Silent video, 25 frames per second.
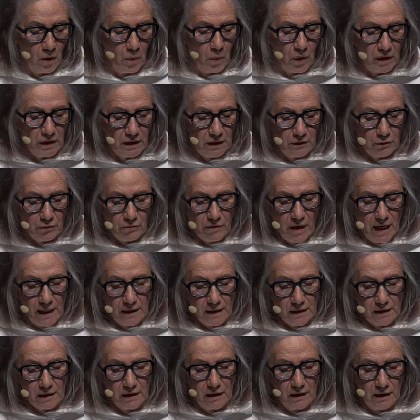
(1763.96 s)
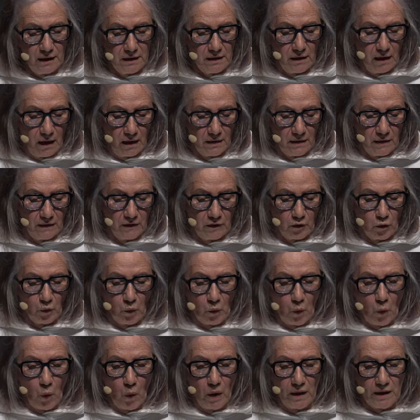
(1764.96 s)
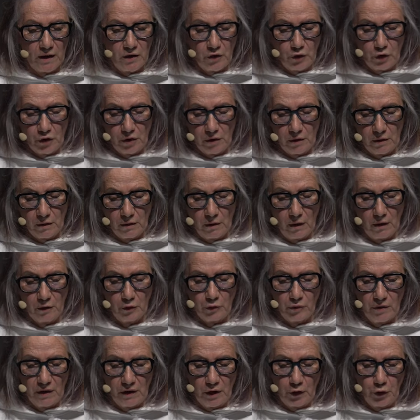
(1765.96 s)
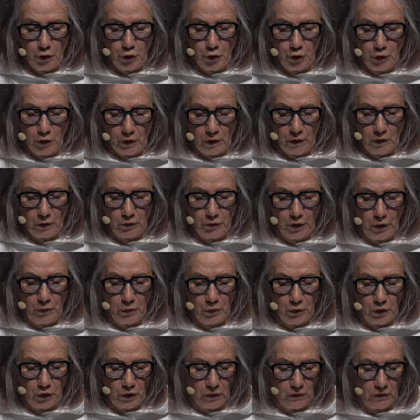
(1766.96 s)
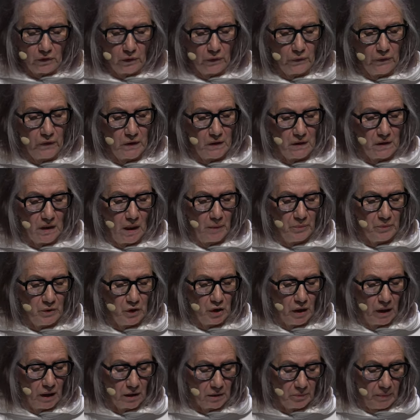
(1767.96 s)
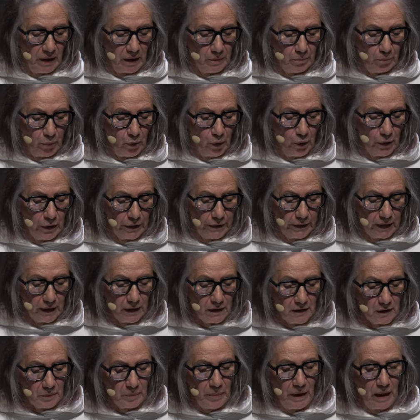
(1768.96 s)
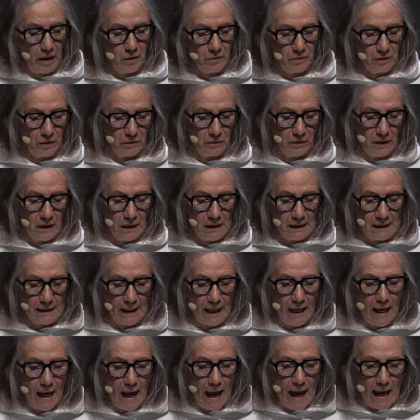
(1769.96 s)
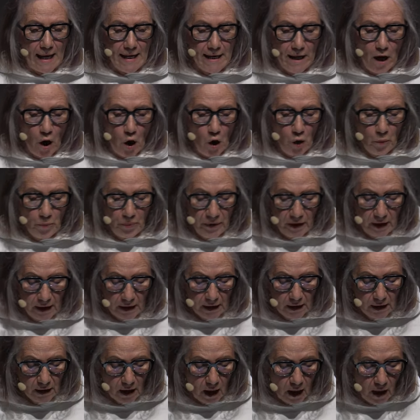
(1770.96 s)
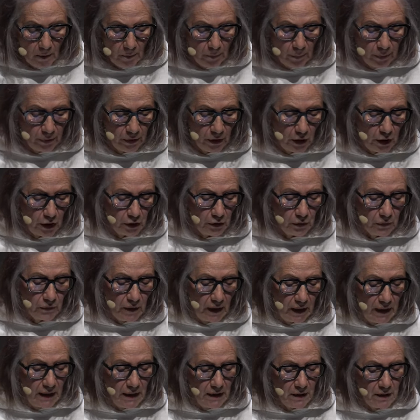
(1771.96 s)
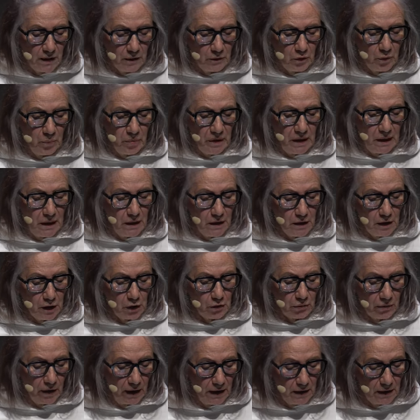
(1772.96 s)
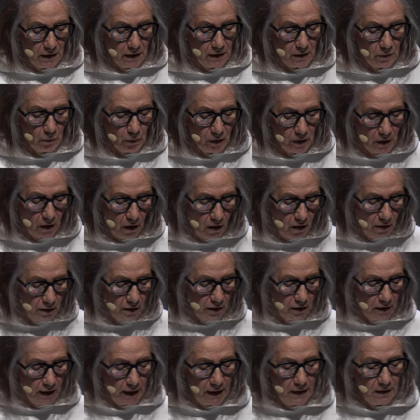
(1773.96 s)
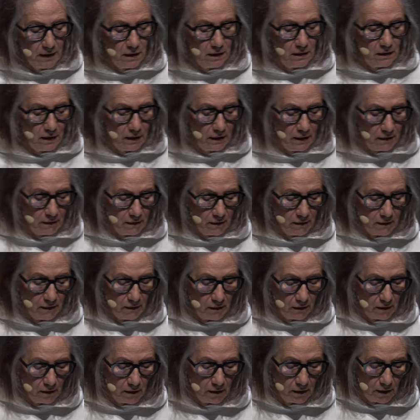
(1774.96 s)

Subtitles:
What it radically does is to question traditional notions of the subject by blurring its boundaries and opening it up to be integrated with other entities.